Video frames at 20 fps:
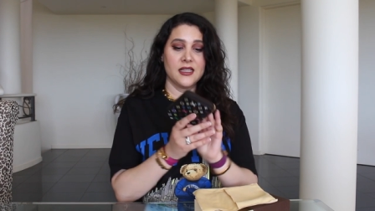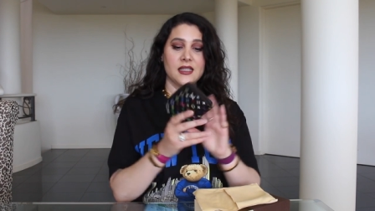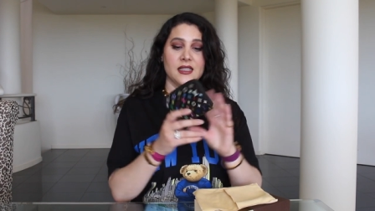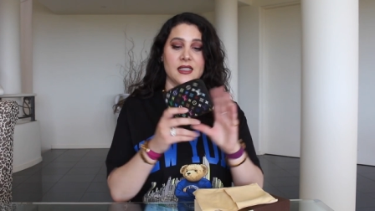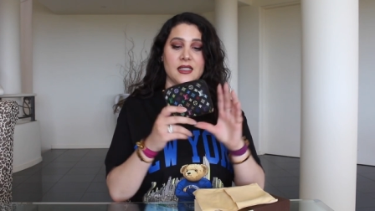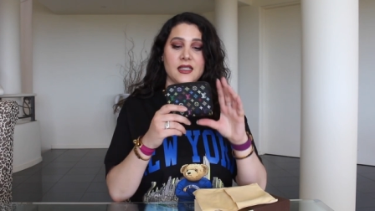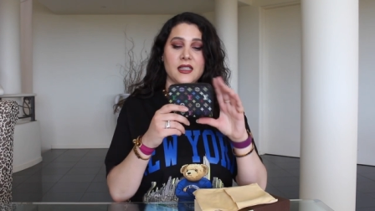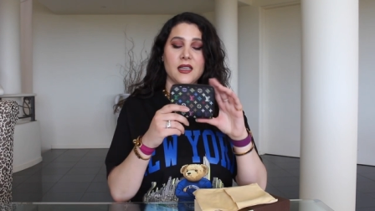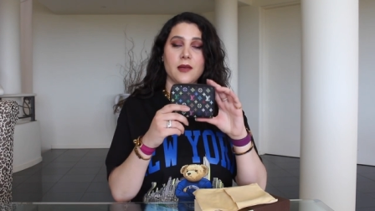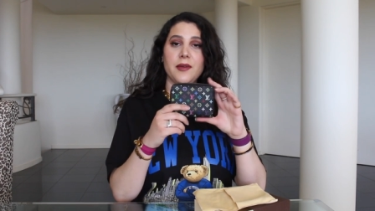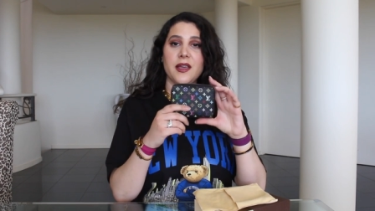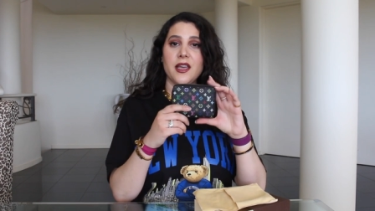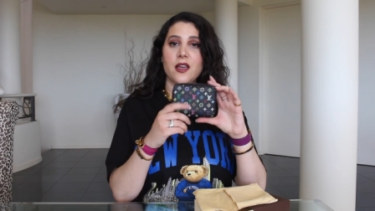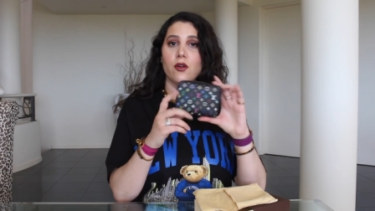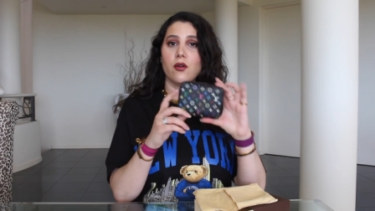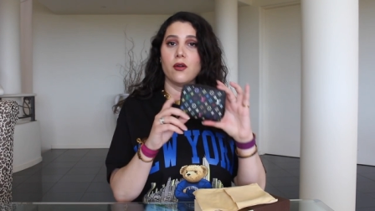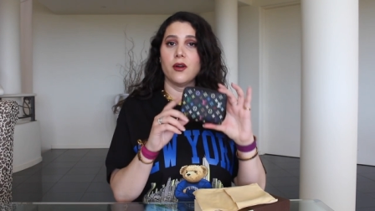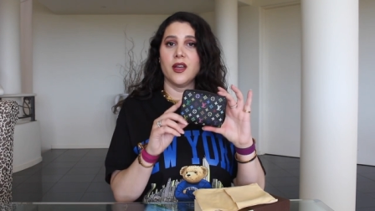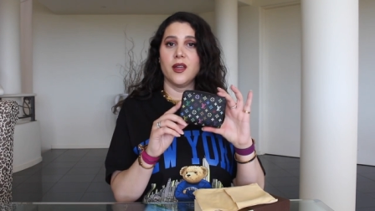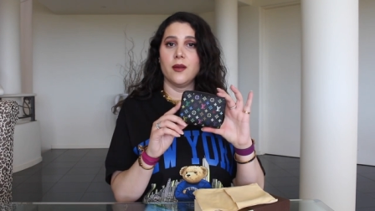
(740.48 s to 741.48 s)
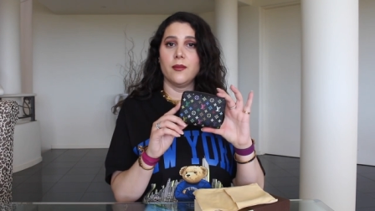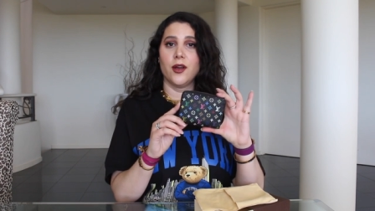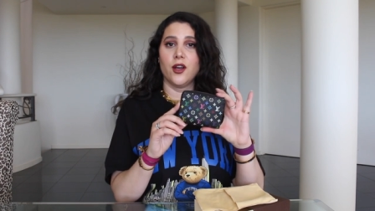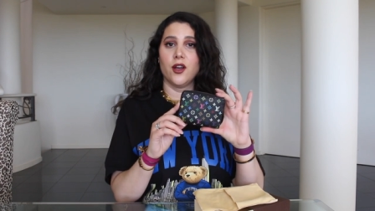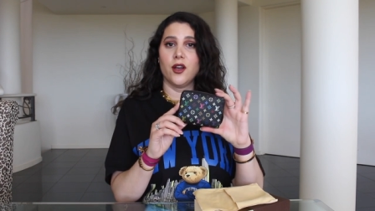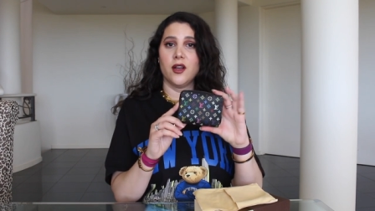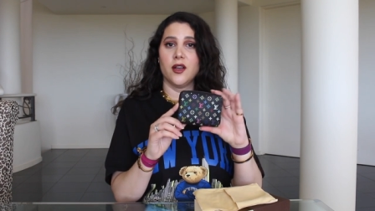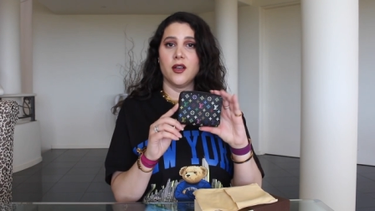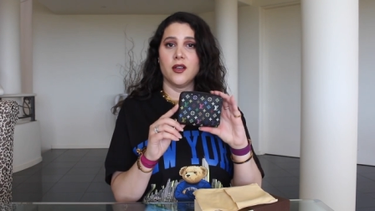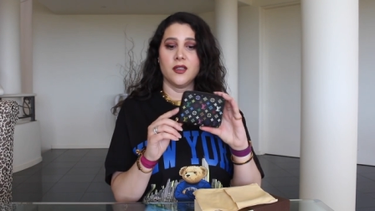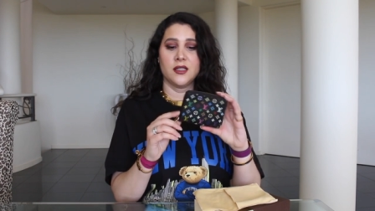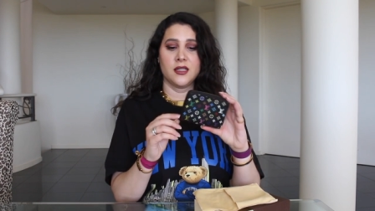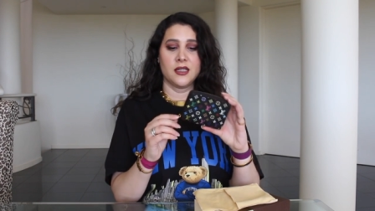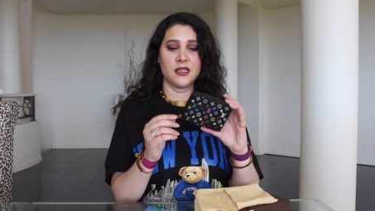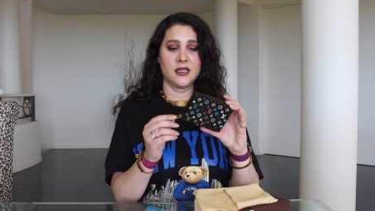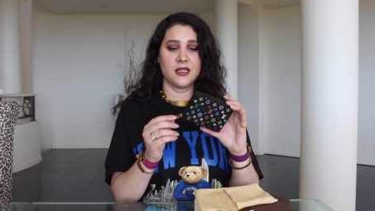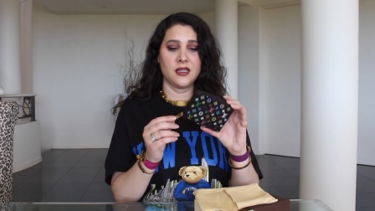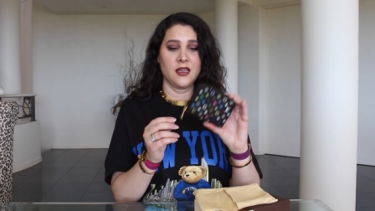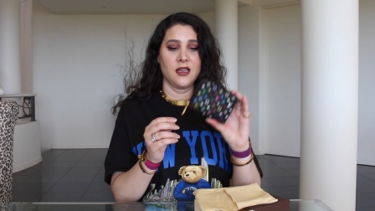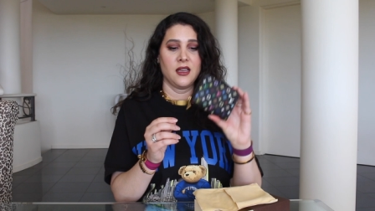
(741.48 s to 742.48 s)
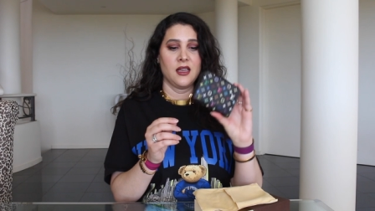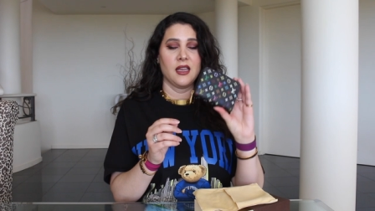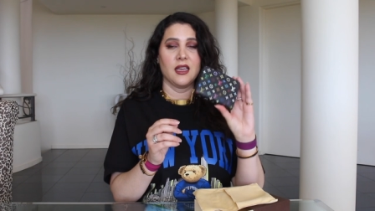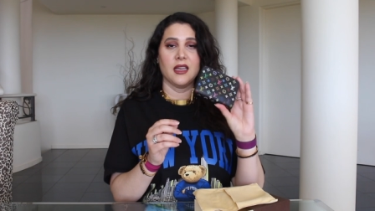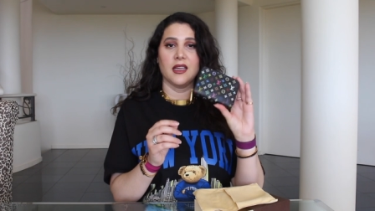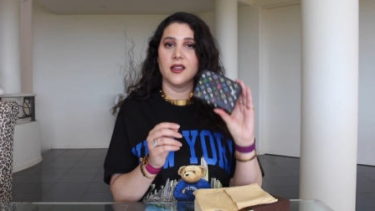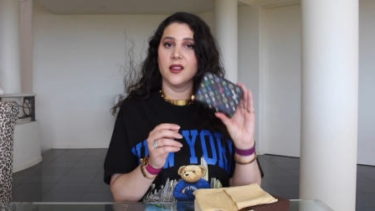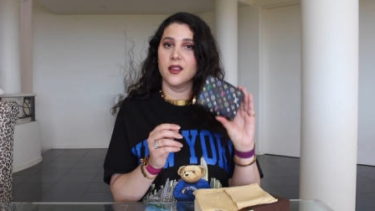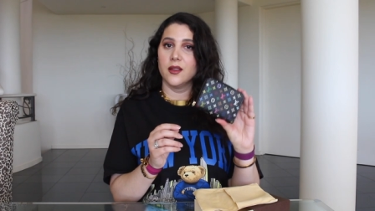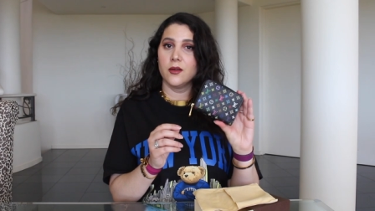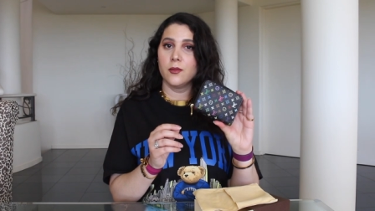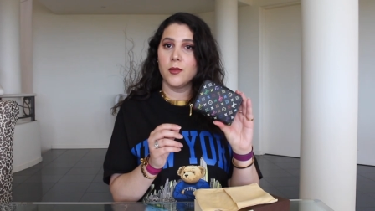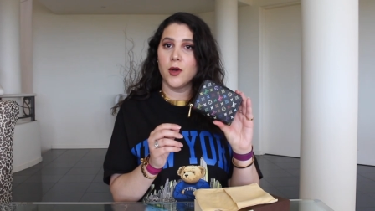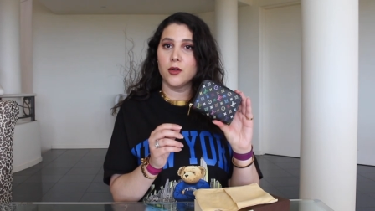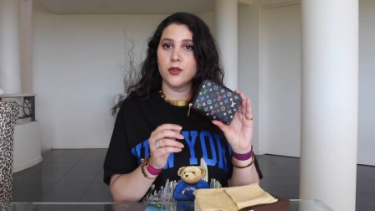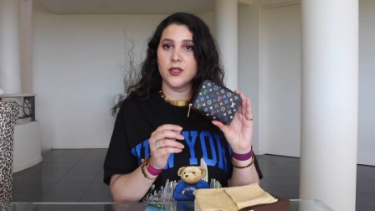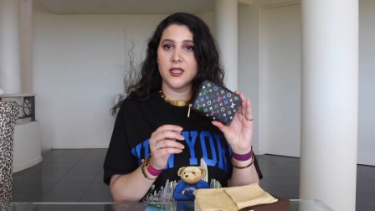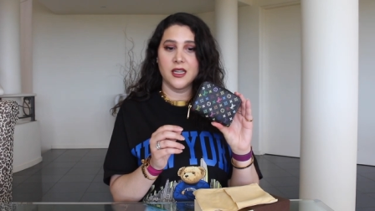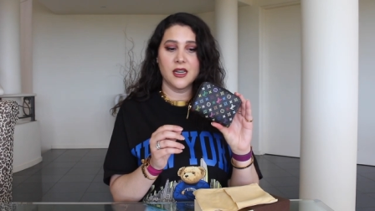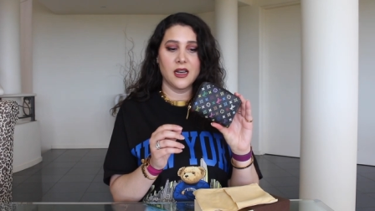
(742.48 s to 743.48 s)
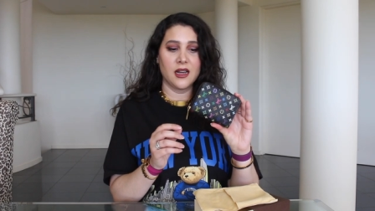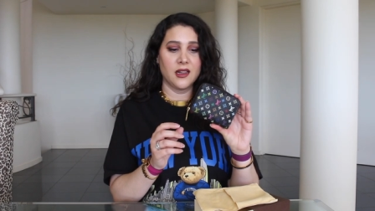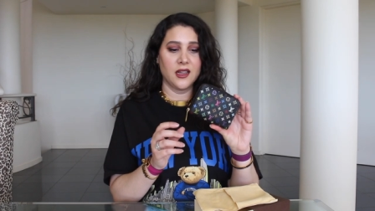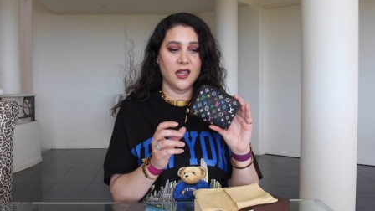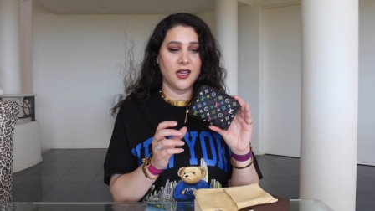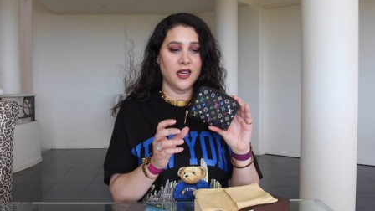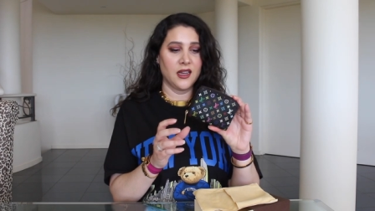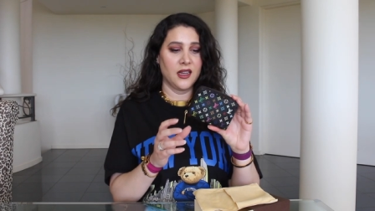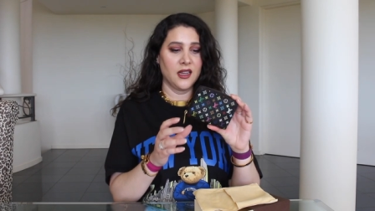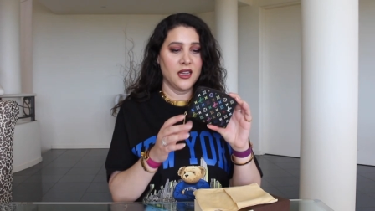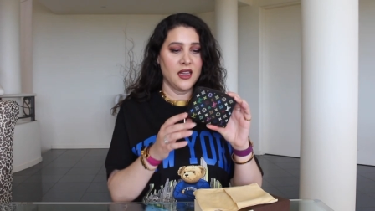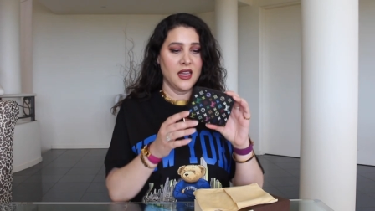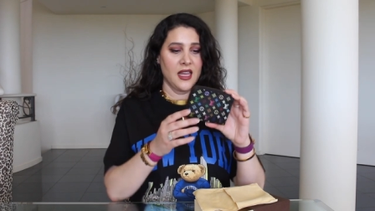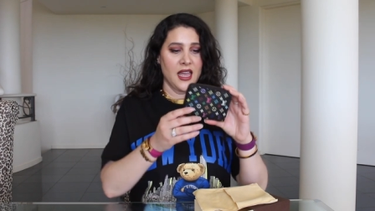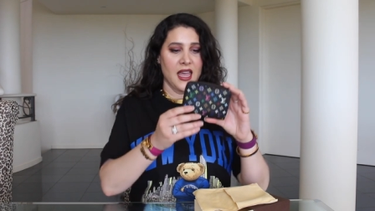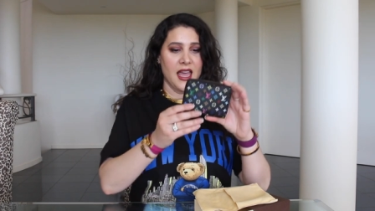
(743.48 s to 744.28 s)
zippy coin purse in the multicolor